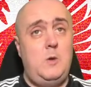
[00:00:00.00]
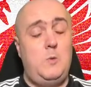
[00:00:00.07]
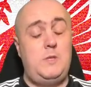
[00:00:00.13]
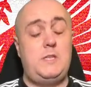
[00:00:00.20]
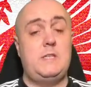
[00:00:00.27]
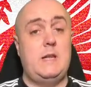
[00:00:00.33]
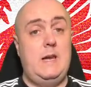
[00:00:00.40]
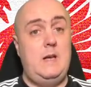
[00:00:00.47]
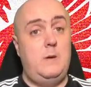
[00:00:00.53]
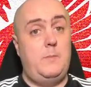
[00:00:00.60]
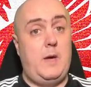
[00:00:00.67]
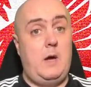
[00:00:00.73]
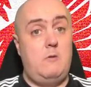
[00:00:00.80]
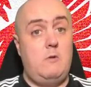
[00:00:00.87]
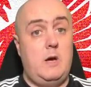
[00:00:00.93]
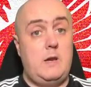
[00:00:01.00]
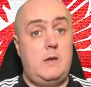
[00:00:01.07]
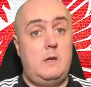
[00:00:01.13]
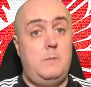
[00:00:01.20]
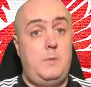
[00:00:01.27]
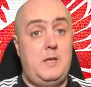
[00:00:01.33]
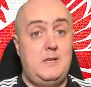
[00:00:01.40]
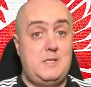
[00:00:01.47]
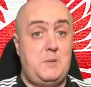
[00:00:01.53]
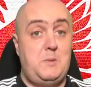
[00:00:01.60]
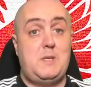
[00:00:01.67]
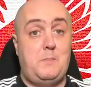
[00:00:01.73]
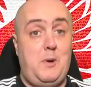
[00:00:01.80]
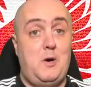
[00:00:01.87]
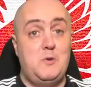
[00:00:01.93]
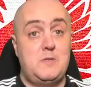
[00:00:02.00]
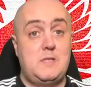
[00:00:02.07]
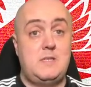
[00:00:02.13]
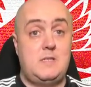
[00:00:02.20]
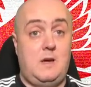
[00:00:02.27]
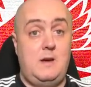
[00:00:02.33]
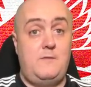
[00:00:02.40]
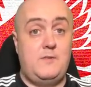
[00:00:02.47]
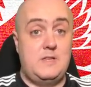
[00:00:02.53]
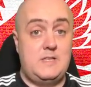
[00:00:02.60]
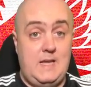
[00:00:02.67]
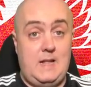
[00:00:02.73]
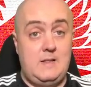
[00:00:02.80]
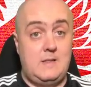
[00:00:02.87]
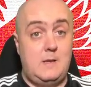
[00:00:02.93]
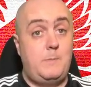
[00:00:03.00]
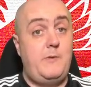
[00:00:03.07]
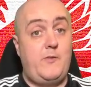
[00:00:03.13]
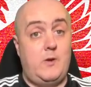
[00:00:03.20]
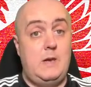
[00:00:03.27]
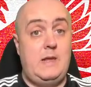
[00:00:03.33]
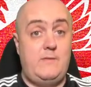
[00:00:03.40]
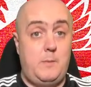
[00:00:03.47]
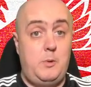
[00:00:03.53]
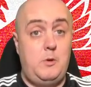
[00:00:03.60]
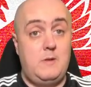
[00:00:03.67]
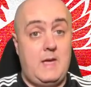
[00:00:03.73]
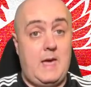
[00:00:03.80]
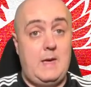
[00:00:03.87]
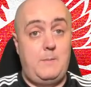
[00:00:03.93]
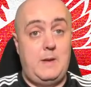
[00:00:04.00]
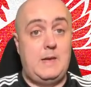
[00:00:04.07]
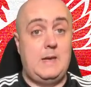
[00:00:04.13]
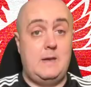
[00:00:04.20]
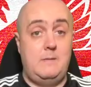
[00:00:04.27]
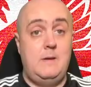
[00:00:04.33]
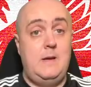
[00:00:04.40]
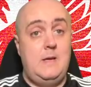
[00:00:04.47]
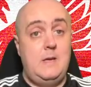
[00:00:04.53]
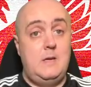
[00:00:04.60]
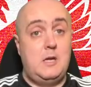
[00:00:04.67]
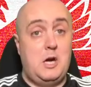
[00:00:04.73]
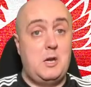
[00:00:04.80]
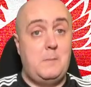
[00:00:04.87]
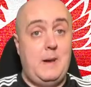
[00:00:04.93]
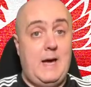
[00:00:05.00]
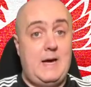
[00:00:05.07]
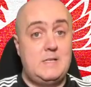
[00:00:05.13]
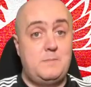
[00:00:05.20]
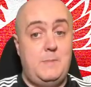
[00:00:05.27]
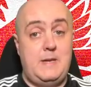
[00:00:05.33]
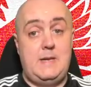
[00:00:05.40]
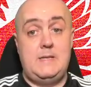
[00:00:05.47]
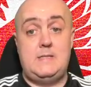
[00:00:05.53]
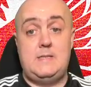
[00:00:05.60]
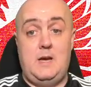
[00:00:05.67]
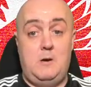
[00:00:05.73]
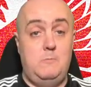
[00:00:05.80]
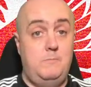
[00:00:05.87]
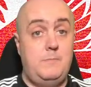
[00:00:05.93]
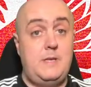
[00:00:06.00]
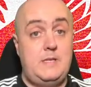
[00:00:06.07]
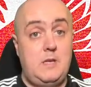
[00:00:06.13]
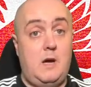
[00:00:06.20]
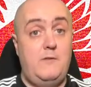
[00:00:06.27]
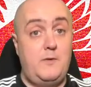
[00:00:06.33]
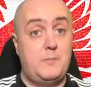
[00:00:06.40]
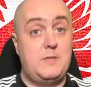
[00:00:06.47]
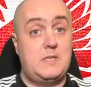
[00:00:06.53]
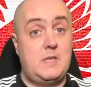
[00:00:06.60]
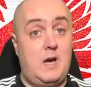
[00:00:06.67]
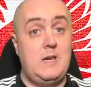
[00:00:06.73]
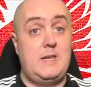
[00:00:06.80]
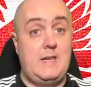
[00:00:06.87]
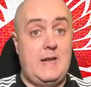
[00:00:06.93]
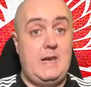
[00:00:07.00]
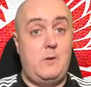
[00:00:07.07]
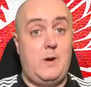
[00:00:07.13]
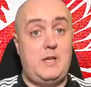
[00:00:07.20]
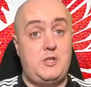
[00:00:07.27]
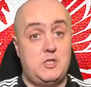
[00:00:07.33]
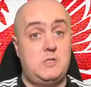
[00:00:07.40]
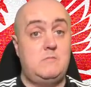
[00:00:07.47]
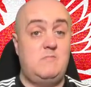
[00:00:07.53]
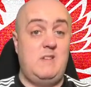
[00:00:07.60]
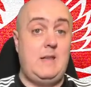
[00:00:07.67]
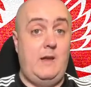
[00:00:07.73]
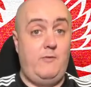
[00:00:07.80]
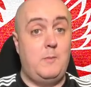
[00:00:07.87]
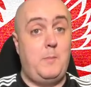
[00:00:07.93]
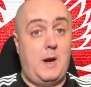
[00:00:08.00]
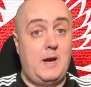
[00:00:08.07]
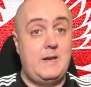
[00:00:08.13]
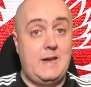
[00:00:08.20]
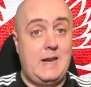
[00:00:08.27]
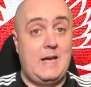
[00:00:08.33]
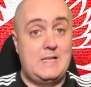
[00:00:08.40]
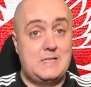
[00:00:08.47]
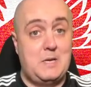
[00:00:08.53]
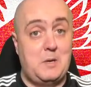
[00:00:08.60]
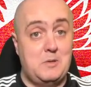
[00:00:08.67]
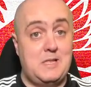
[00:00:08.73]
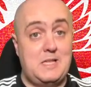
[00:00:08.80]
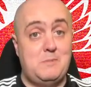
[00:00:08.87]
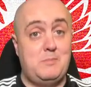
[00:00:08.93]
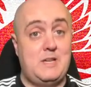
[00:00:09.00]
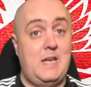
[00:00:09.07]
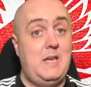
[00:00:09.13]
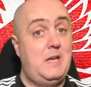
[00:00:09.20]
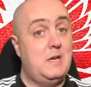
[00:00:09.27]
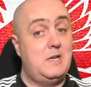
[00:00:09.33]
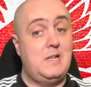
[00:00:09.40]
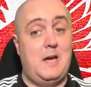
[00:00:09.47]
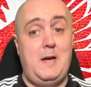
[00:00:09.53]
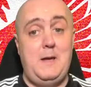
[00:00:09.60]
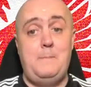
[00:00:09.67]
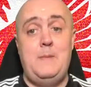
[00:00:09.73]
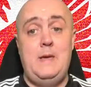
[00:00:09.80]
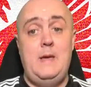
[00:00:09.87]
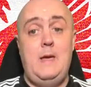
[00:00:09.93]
which is a little bit ironic because he was supposed to sign for Celtic before Liverpool came in and got him last minute. So he's off up to Scotland anyway, just a different part of Glasgow at this particular time.